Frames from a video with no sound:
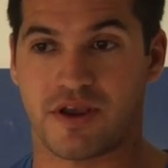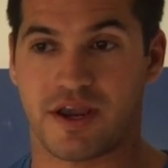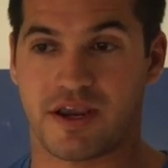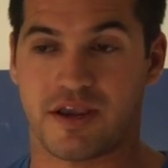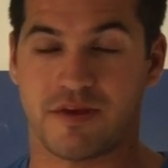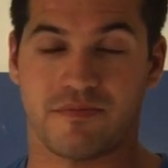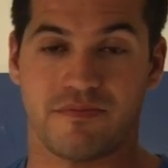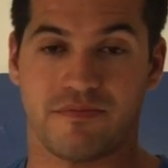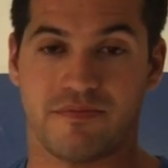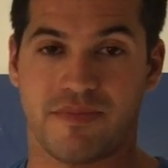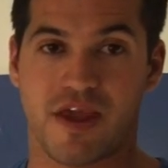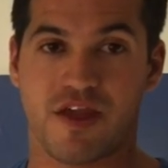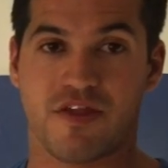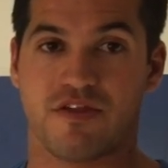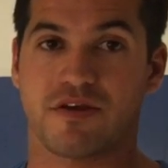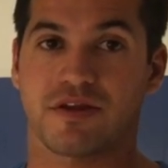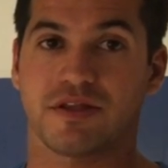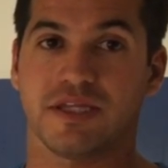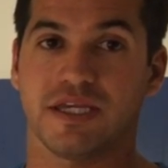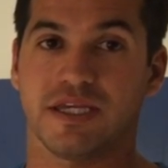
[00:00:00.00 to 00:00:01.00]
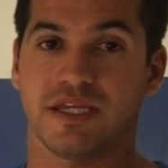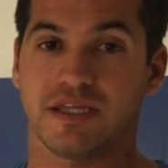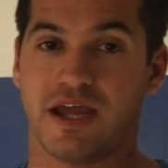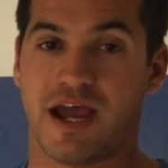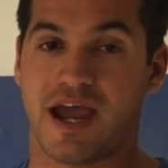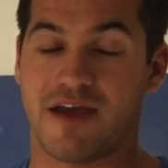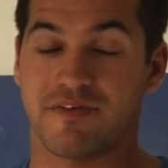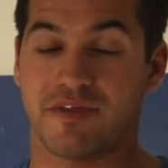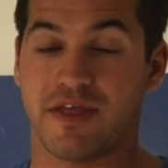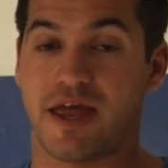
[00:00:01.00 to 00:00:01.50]
I
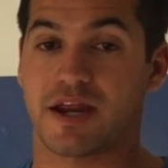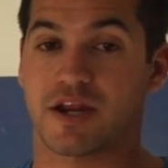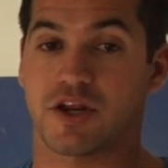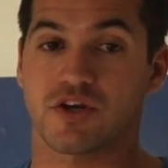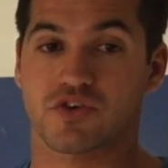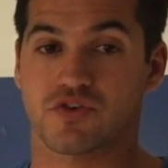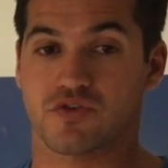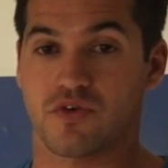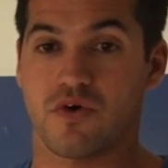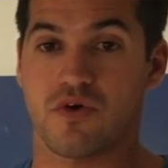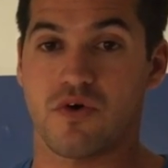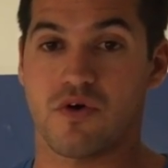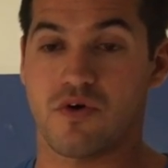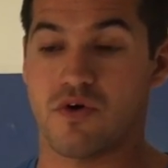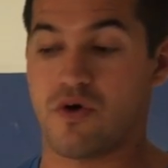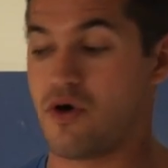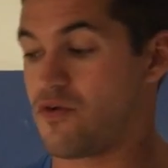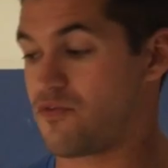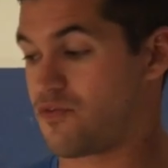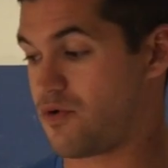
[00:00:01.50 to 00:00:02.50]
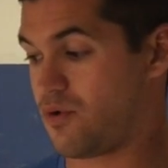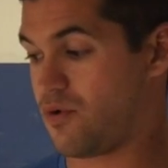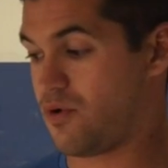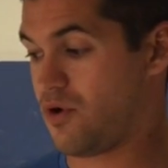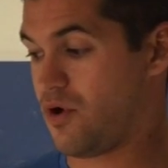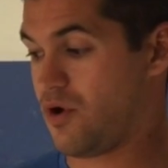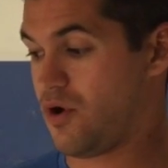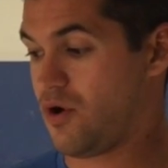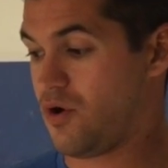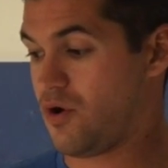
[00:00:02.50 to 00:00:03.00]
have a lot of control over